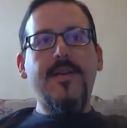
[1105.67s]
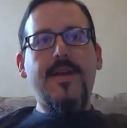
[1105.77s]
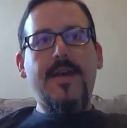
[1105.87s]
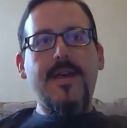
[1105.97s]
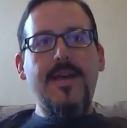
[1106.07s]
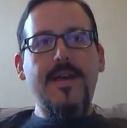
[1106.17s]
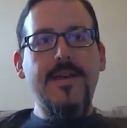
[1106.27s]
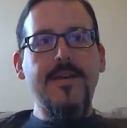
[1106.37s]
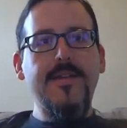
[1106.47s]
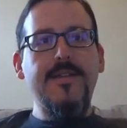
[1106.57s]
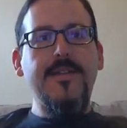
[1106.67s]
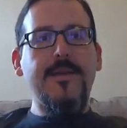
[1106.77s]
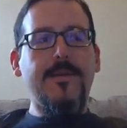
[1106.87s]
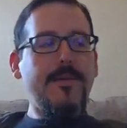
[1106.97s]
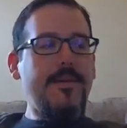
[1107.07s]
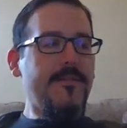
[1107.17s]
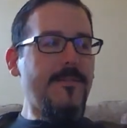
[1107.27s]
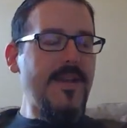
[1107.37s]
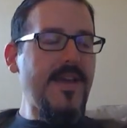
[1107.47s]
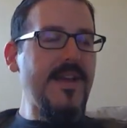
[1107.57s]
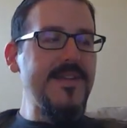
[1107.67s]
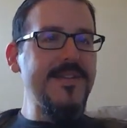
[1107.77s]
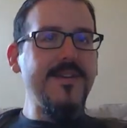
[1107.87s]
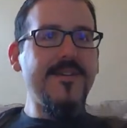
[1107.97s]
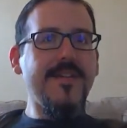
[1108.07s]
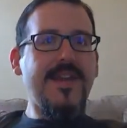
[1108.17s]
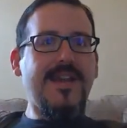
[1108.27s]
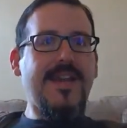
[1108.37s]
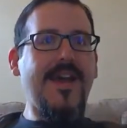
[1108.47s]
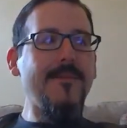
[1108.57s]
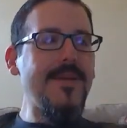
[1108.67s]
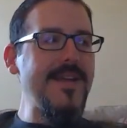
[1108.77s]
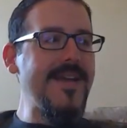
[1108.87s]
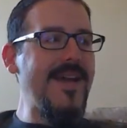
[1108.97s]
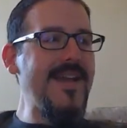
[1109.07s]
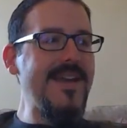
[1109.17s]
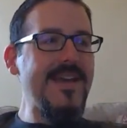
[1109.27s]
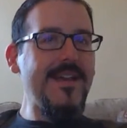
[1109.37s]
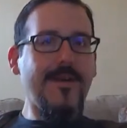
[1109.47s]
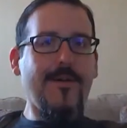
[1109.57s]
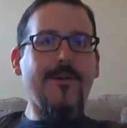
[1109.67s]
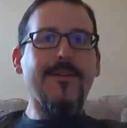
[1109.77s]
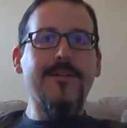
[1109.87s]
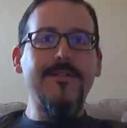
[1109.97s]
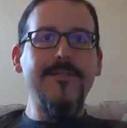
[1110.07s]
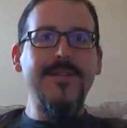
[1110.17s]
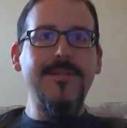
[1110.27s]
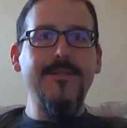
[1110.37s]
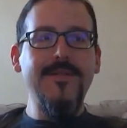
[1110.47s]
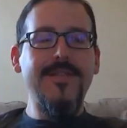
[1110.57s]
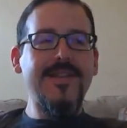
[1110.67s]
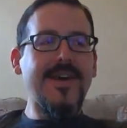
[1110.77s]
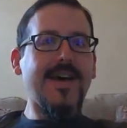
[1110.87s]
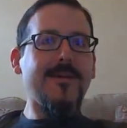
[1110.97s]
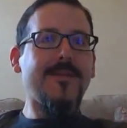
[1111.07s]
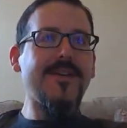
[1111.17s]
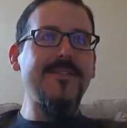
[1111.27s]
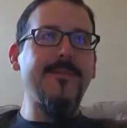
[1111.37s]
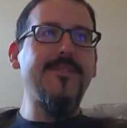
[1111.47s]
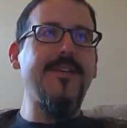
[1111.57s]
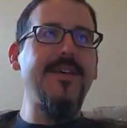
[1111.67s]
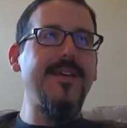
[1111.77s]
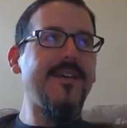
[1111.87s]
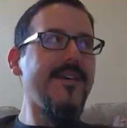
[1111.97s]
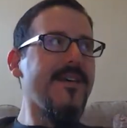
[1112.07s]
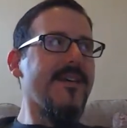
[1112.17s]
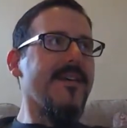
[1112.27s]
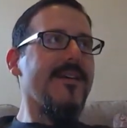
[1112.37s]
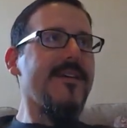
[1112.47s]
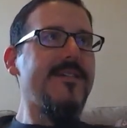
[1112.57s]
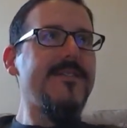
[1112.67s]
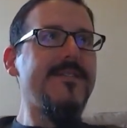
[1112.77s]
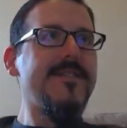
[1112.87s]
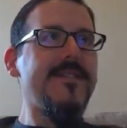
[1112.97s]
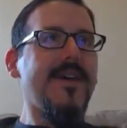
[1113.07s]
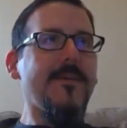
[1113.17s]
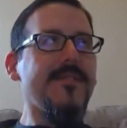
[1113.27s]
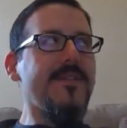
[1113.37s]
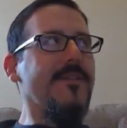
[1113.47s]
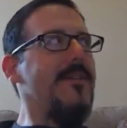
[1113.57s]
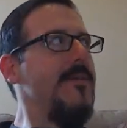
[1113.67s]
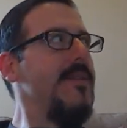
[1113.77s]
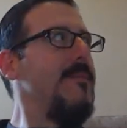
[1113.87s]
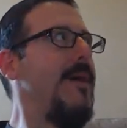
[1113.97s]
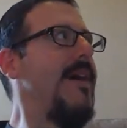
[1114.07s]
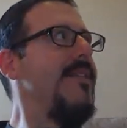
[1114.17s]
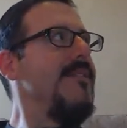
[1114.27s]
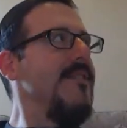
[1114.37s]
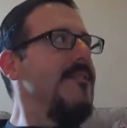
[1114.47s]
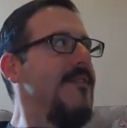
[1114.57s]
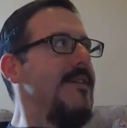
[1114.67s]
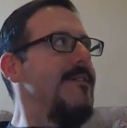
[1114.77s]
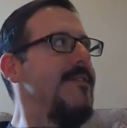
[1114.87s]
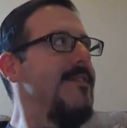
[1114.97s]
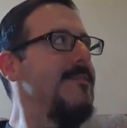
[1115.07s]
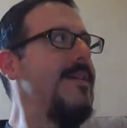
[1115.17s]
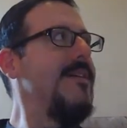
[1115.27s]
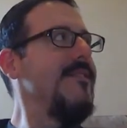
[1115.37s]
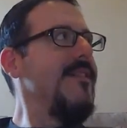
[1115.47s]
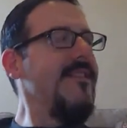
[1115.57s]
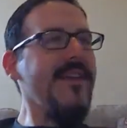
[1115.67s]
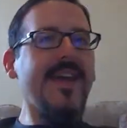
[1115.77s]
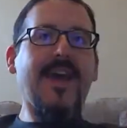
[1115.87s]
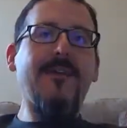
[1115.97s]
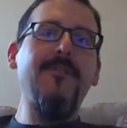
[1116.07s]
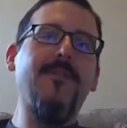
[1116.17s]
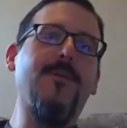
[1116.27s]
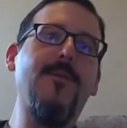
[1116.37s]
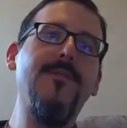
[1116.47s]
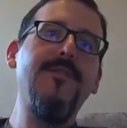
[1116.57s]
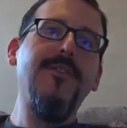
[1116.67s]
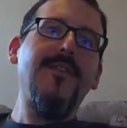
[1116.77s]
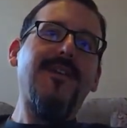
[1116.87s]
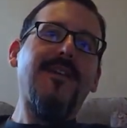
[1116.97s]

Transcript: And, you know, in retrospect, I kind of chuckle at it now, but it kind of hit hard, you know, at the time, because it was like, I was sitting there doing the math. I was like, 500 pounds. That's like half a horse,